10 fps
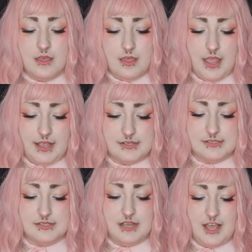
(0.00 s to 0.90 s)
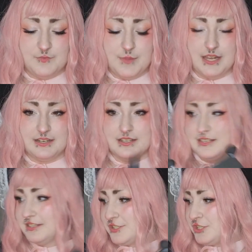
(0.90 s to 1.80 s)
And I've made
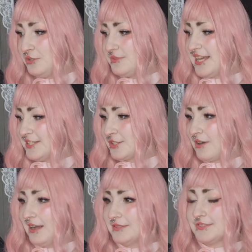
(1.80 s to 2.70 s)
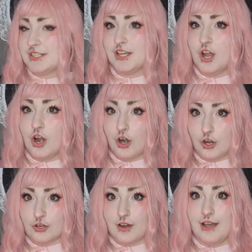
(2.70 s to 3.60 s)
2 test crowns,
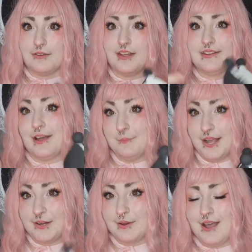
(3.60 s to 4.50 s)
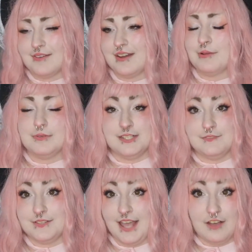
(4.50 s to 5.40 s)
her crown, and now my crown, and I will
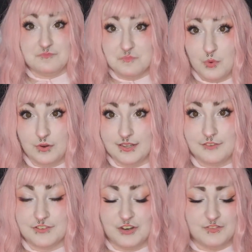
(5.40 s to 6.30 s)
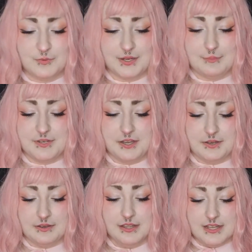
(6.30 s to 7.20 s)
definitely have more left over when I'm
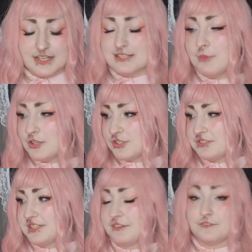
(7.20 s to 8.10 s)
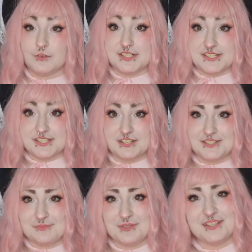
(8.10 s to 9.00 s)
done. Because I'm also using it for a Daisy
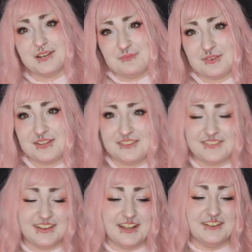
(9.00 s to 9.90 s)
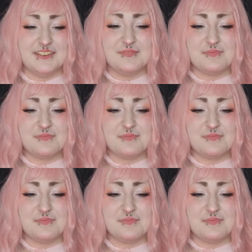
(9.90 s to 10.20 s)
cosplay that I'm working on right now.